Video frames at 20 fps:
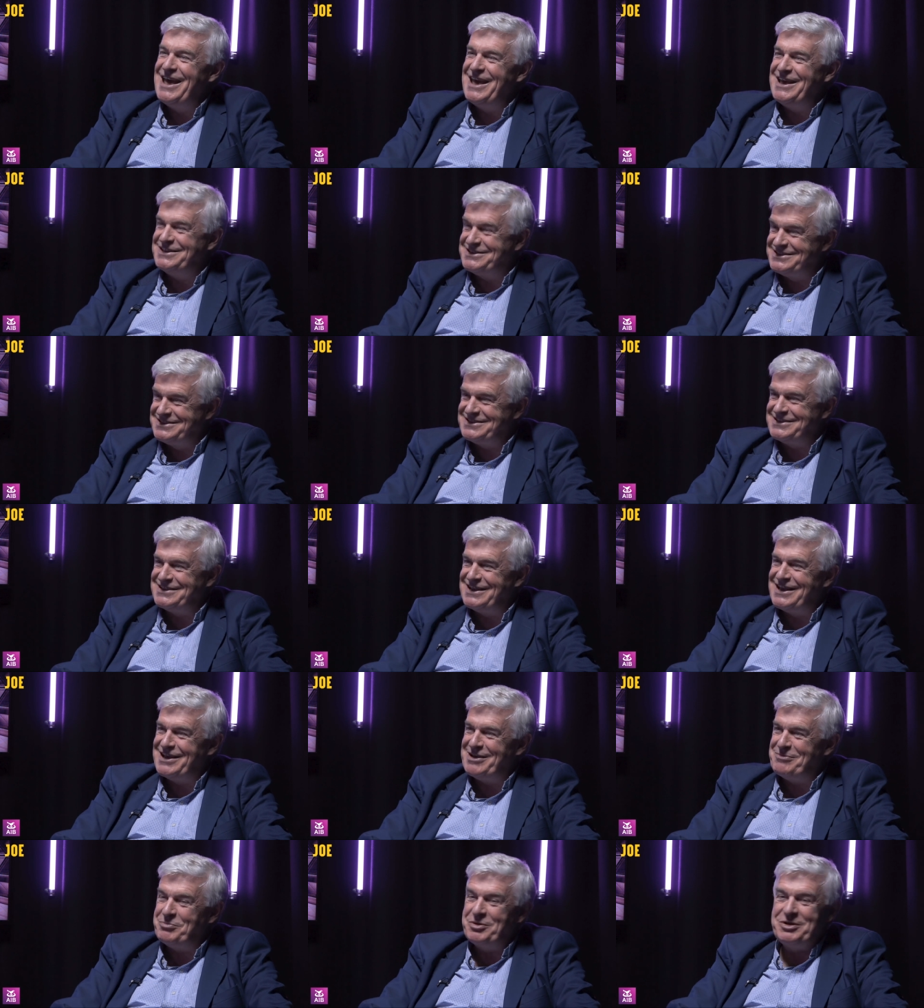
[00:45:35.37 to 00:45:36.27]

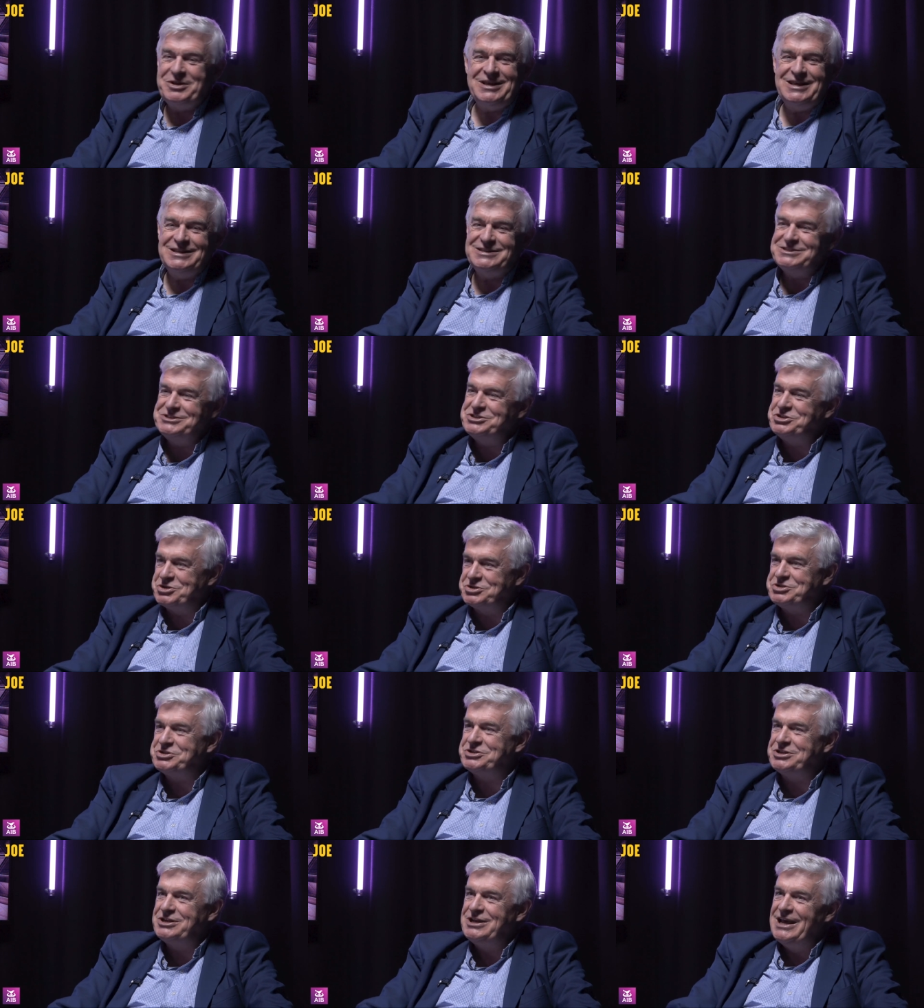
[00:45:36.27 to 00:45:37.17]

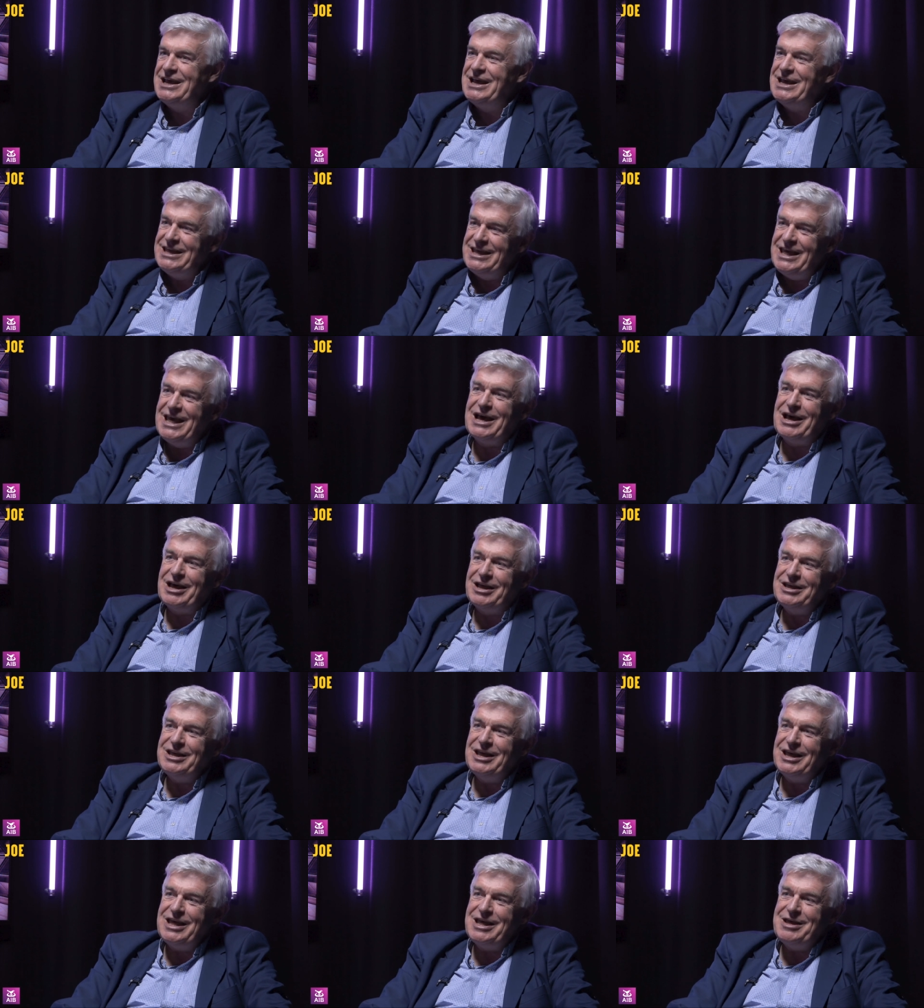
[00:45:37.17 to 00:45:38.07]

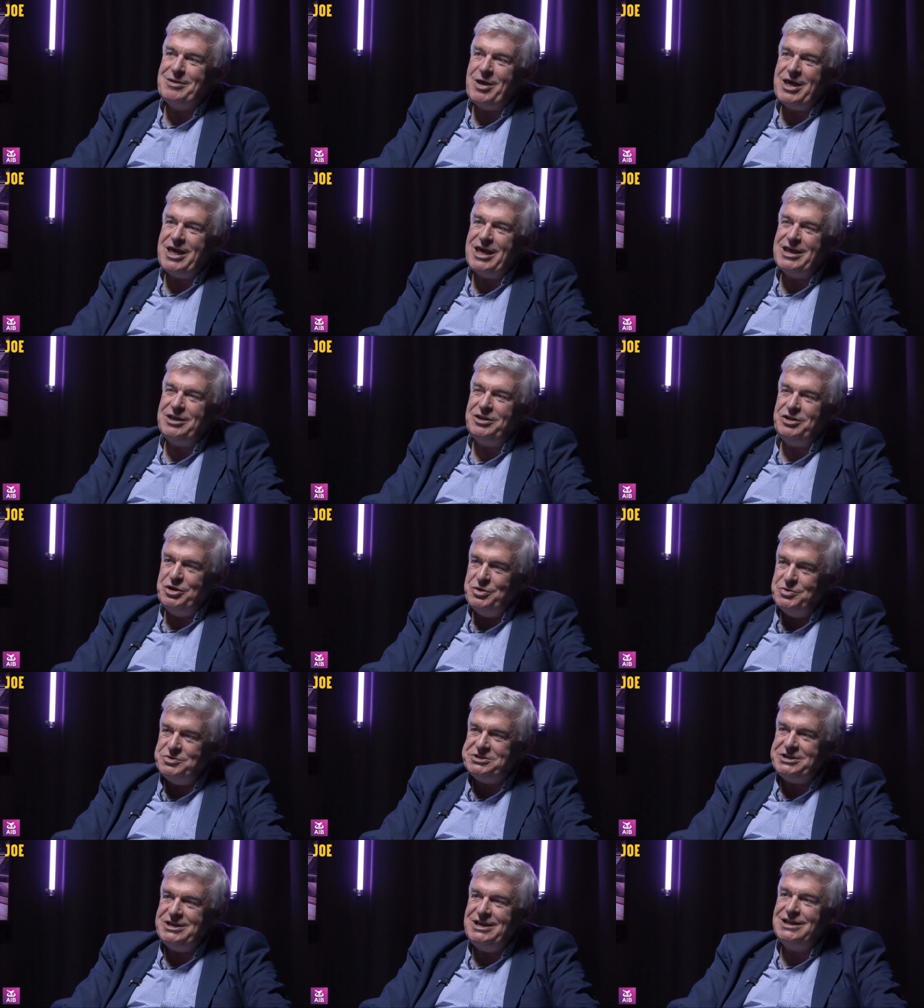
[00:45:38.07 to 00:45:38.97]

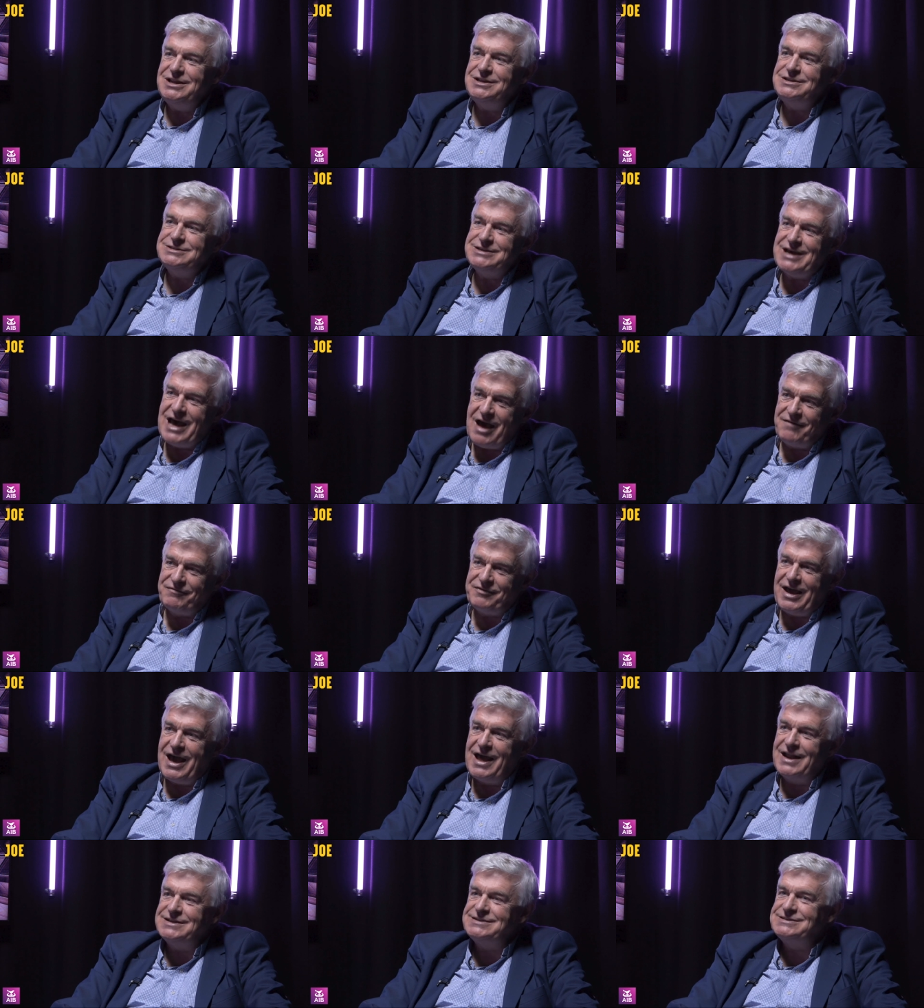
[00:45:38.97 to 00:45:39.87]
New Zealand,
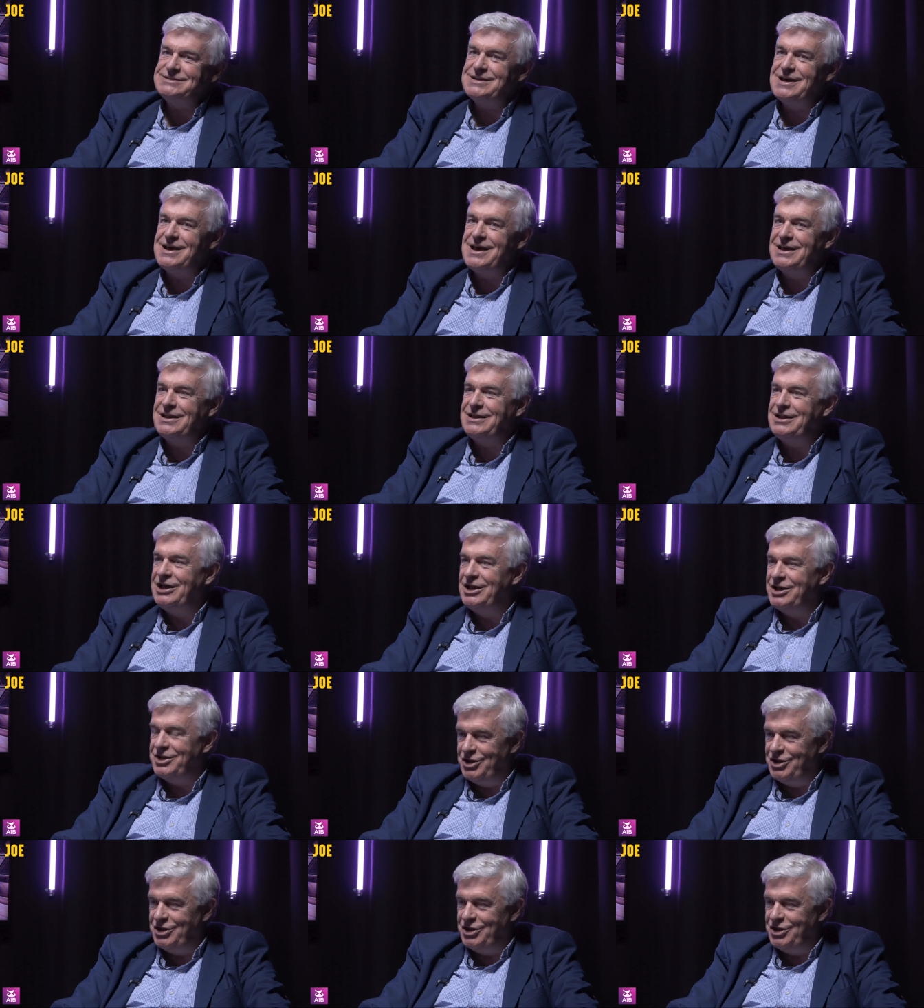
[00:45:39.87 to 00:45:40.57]
Afghanistan,